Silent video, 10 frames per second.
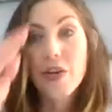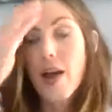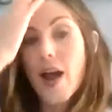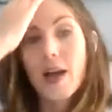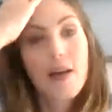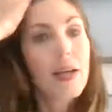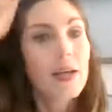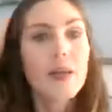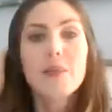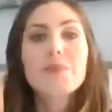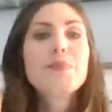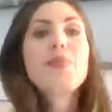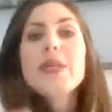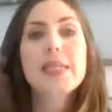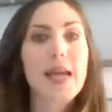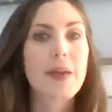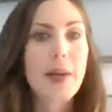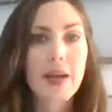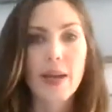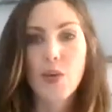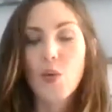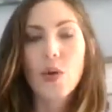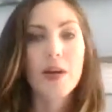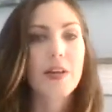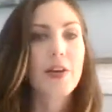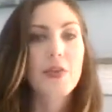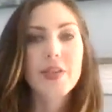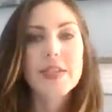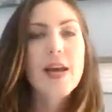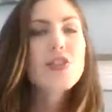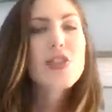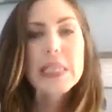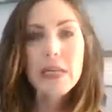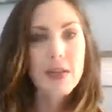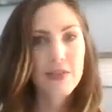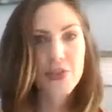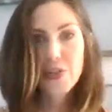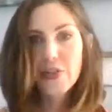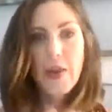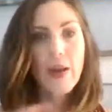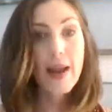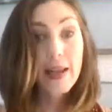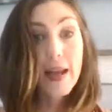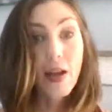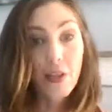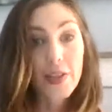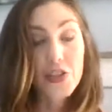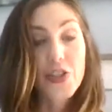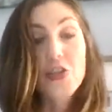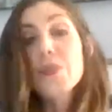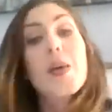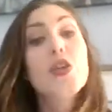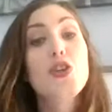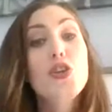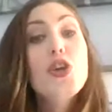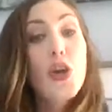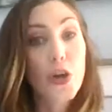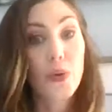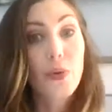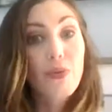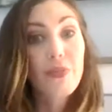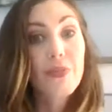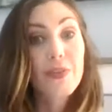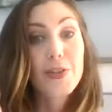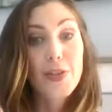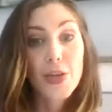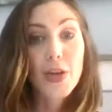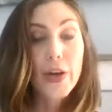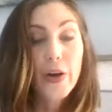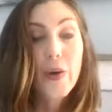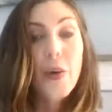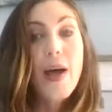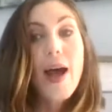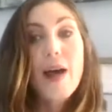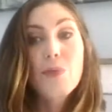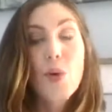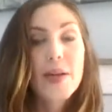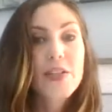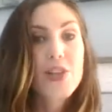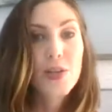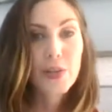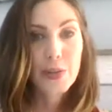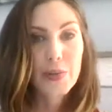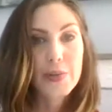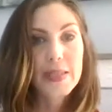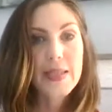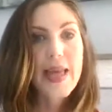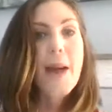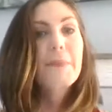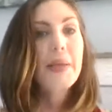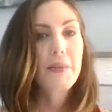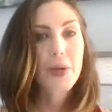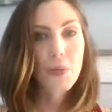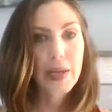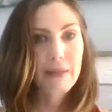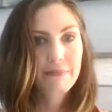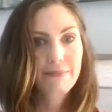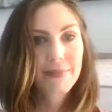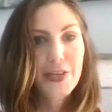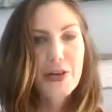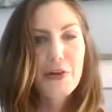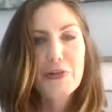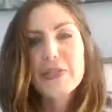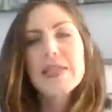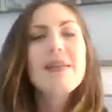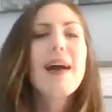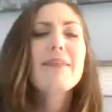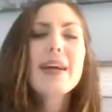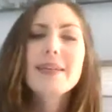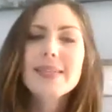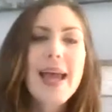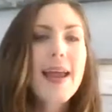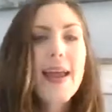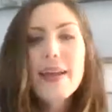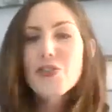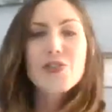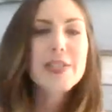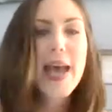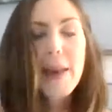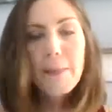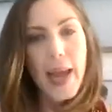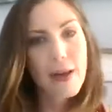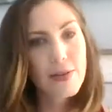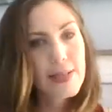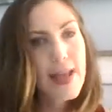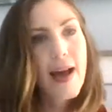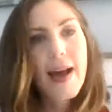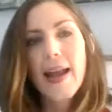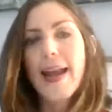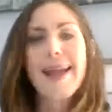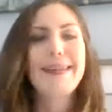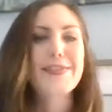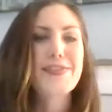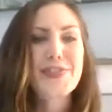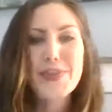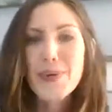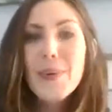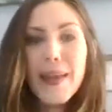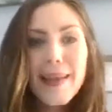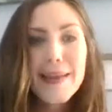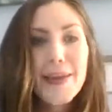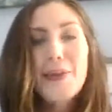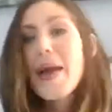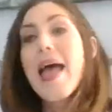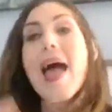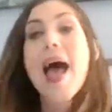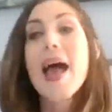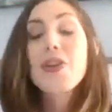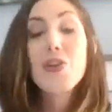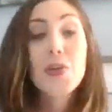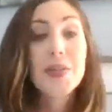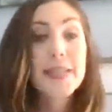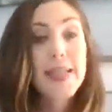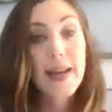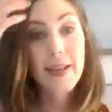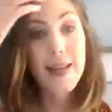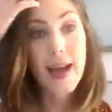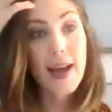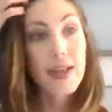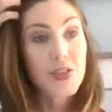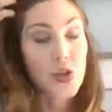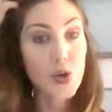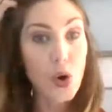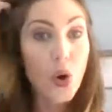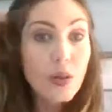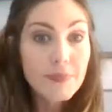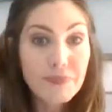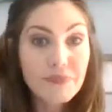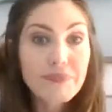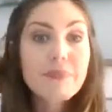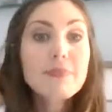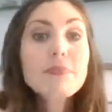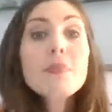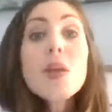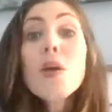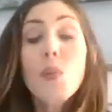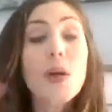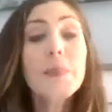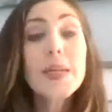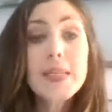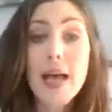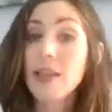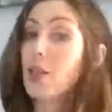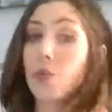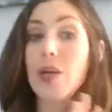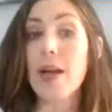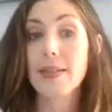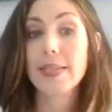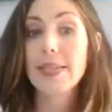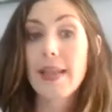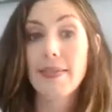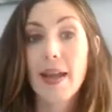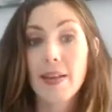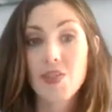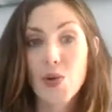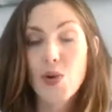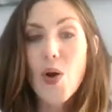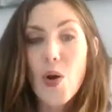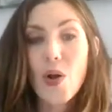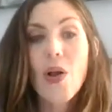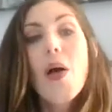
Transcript: not pre-diabetic, or, the doctor isn't concerned about any health issues, but you have wanted to lose that baby weight. You still have that extra 10 pounds on, and it's just annoying you, and you are setting that as a goal. Well, I'm not telling you not to set that as a goal.